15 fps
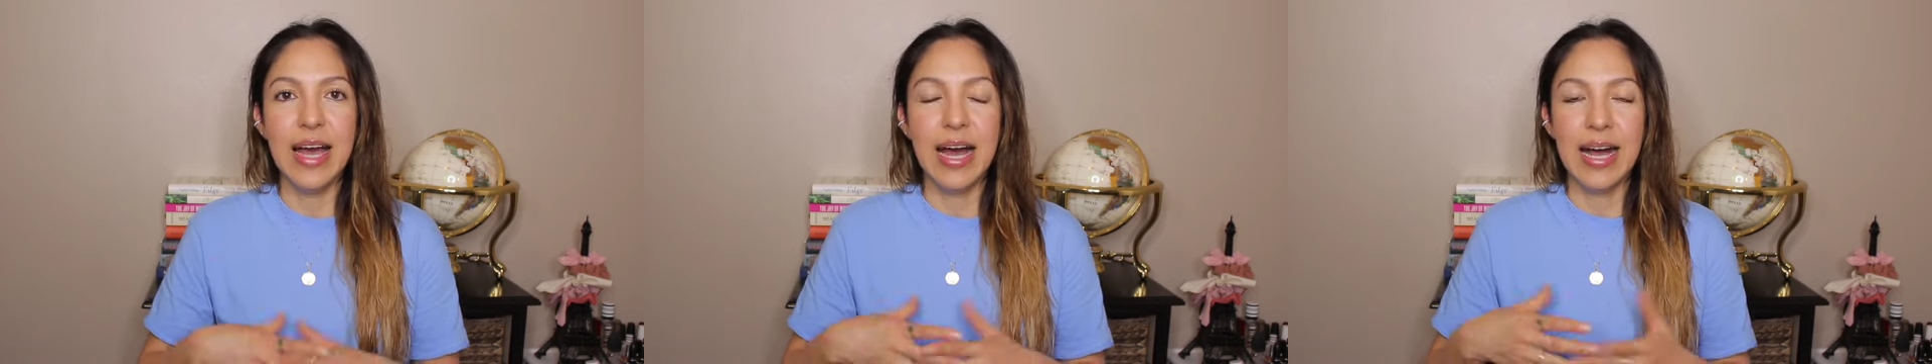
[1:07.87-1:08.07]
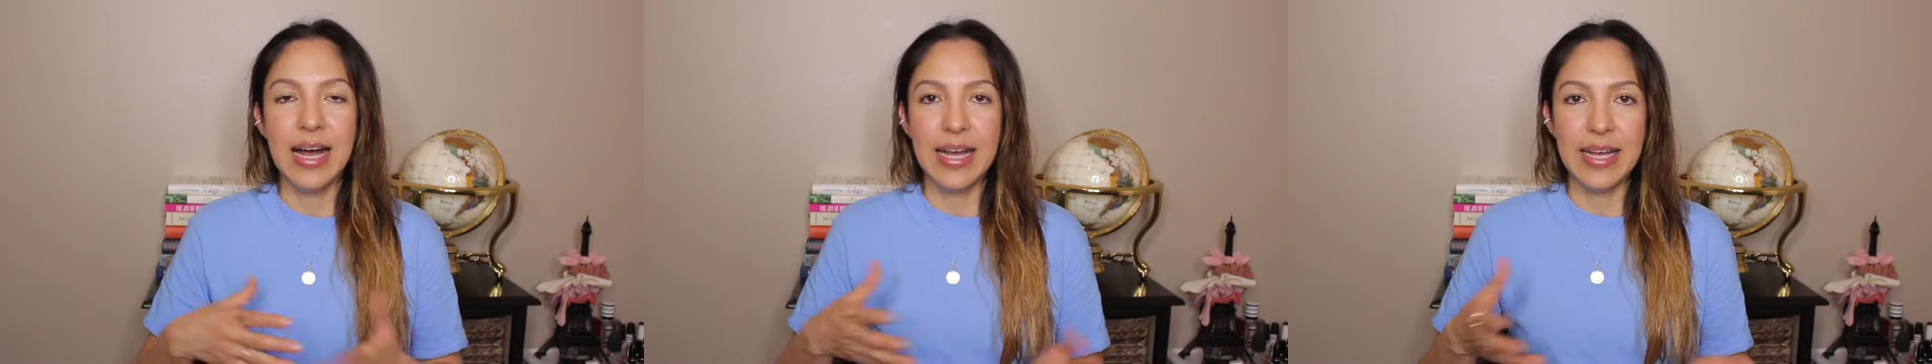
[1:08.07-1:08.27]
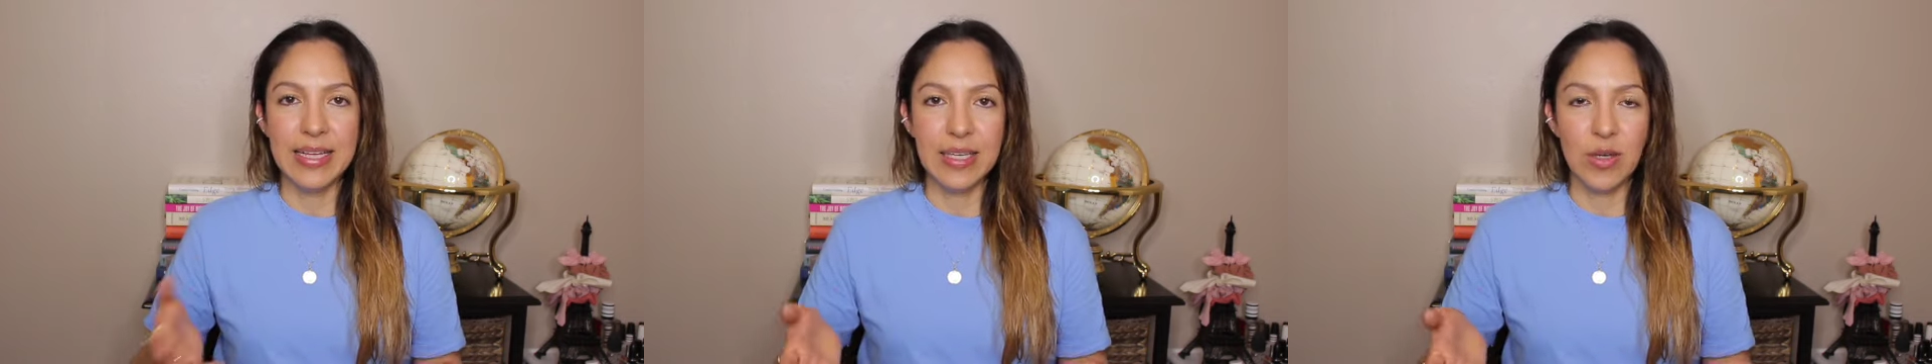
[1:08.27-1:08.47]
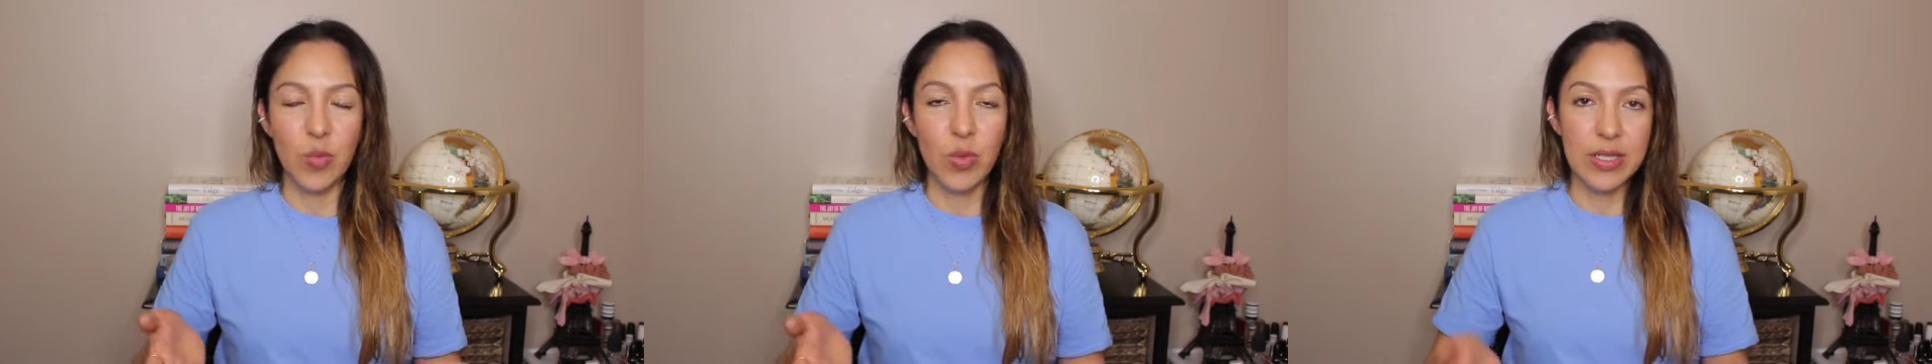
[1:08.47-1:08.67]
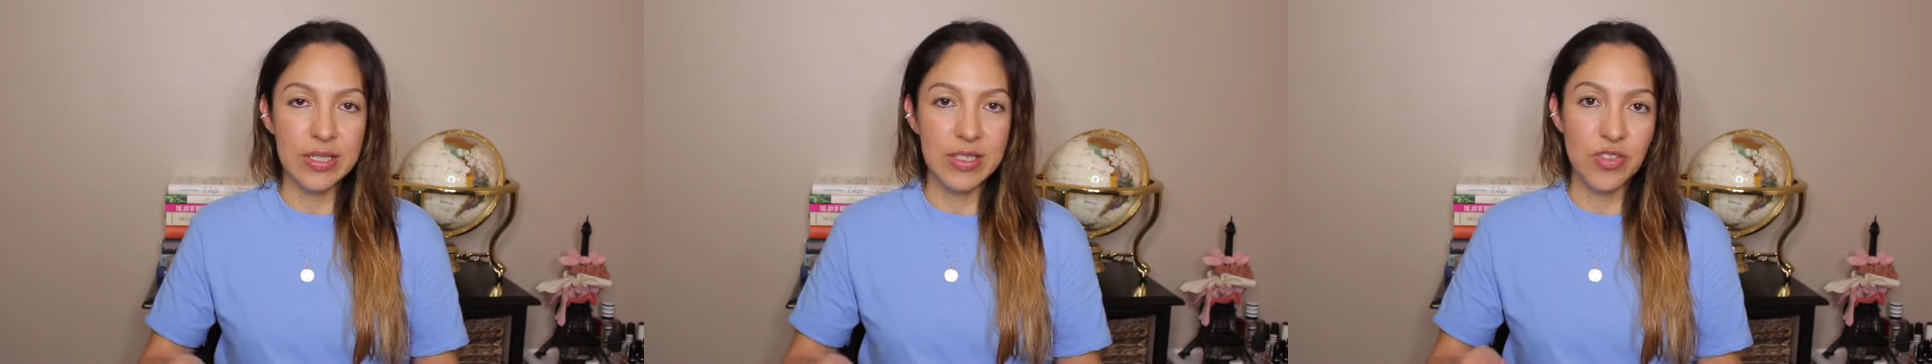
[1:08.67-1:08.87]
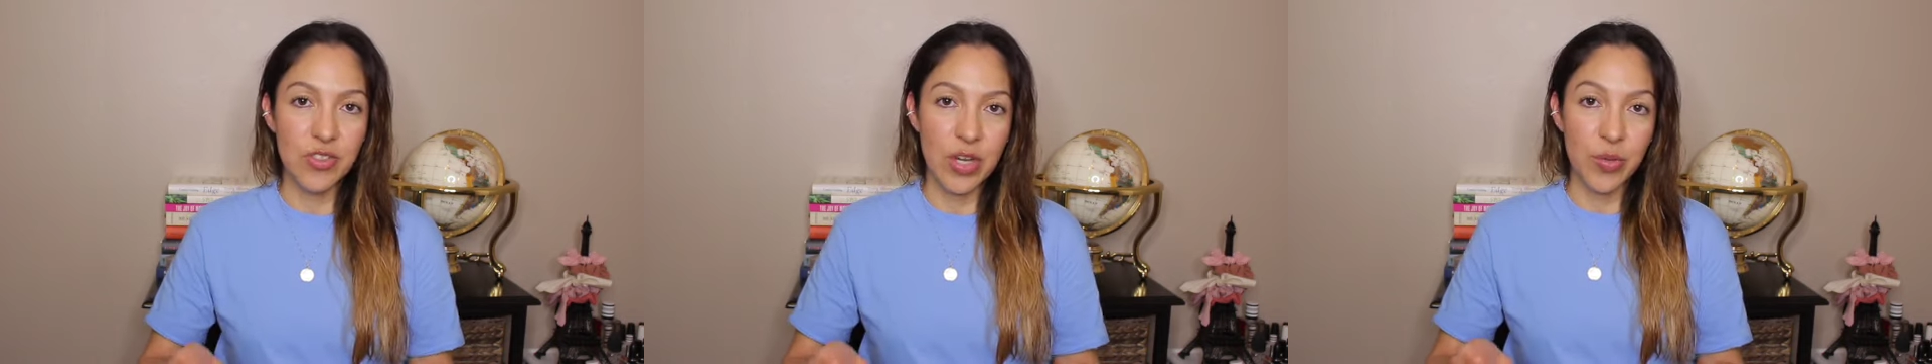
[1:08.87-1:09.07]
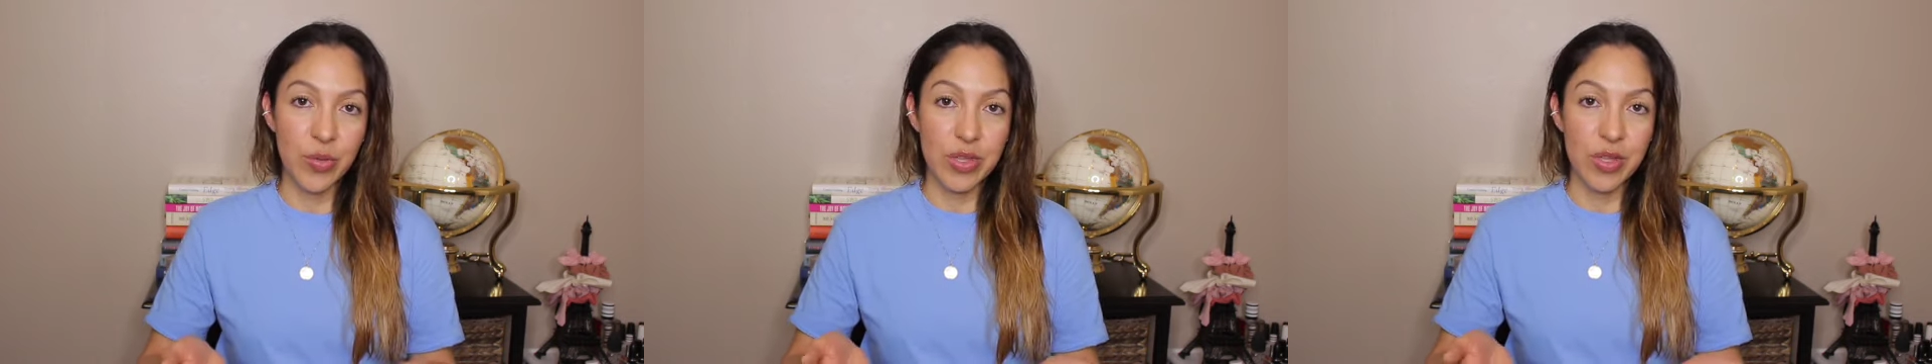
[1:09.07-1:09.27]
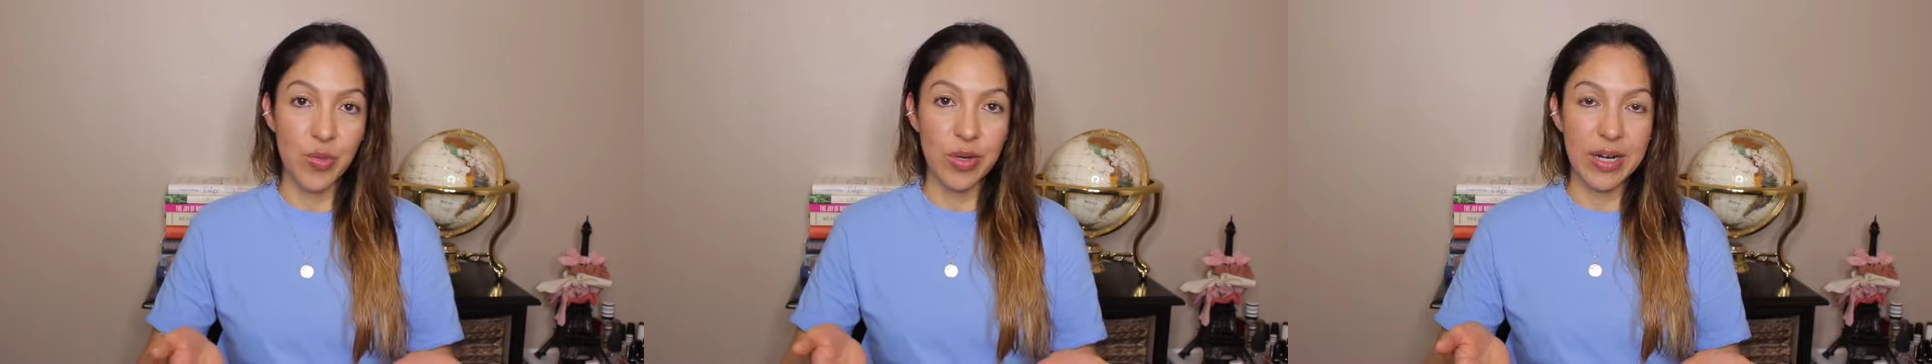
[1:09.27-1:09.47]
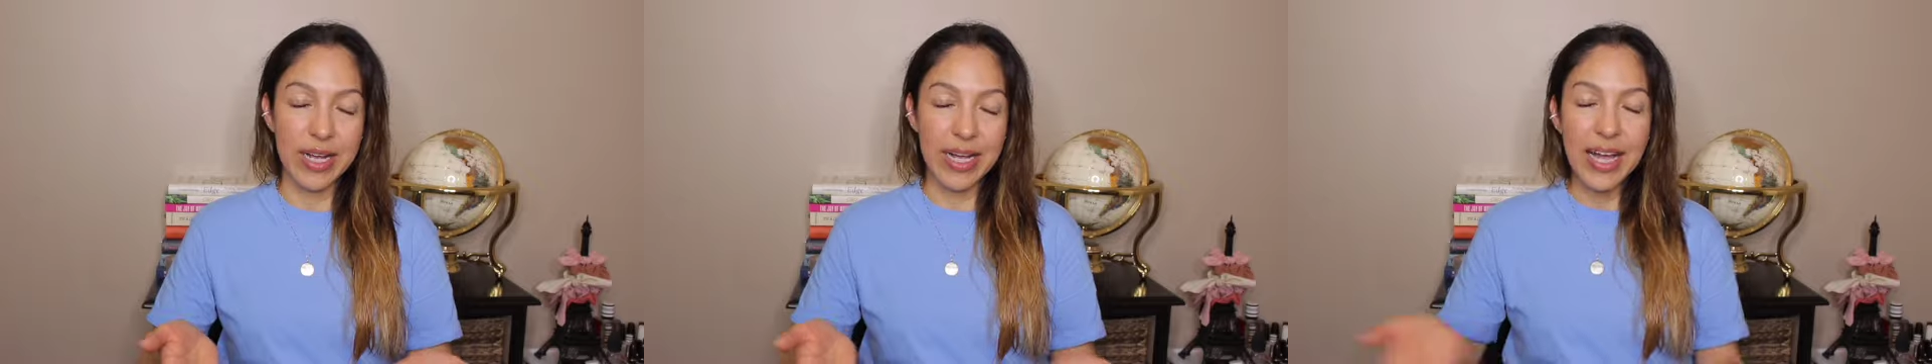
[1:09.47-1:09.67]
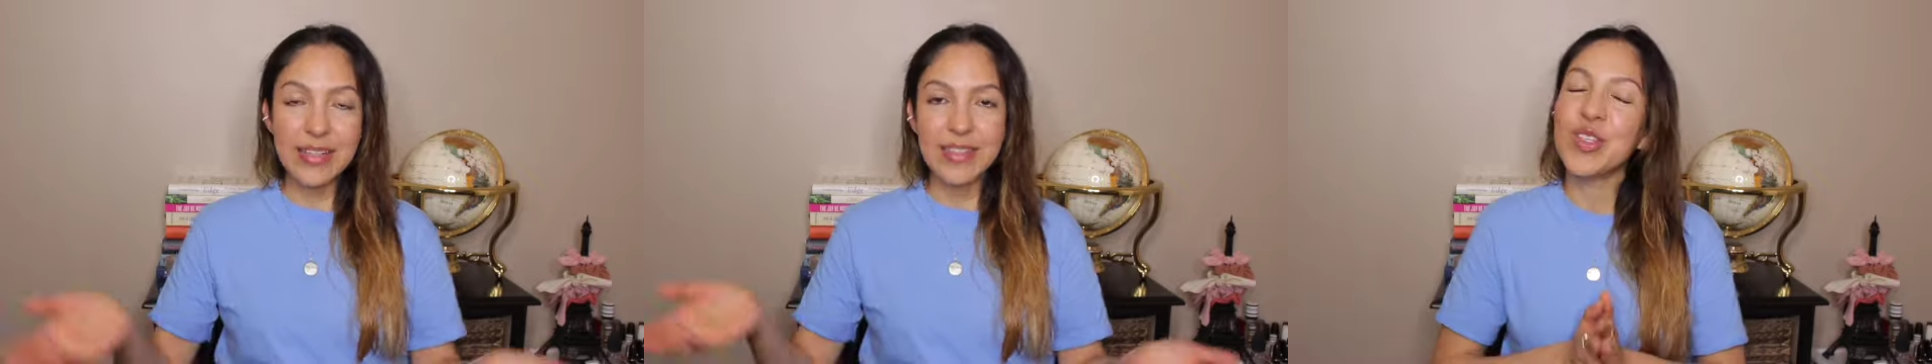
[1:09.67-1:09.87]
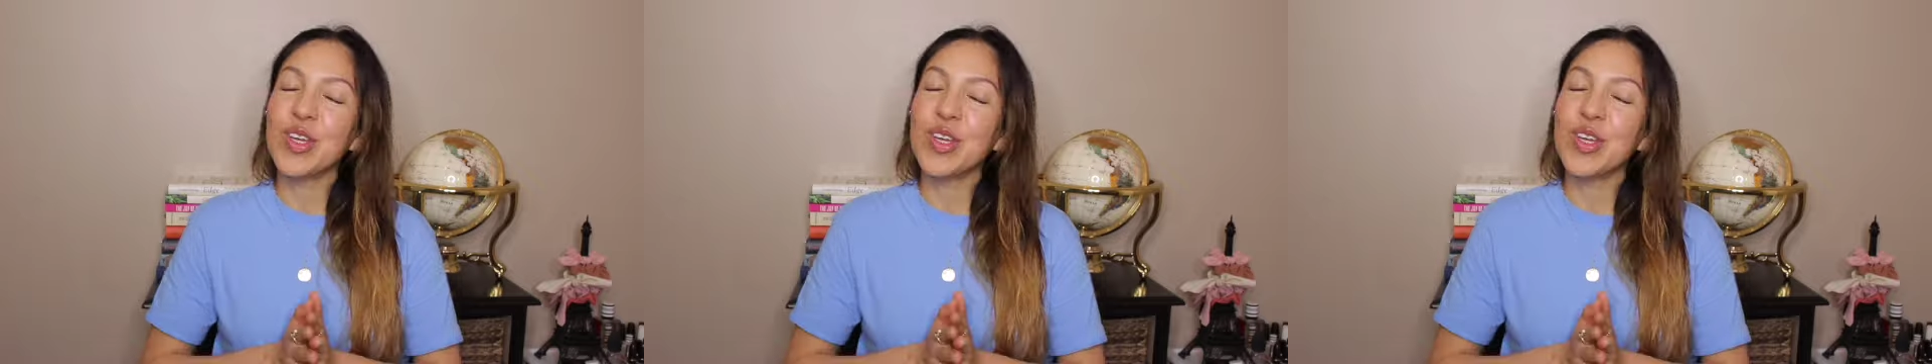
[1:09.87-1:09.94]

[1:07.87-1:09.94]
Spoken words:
I wanted to share with you what I got.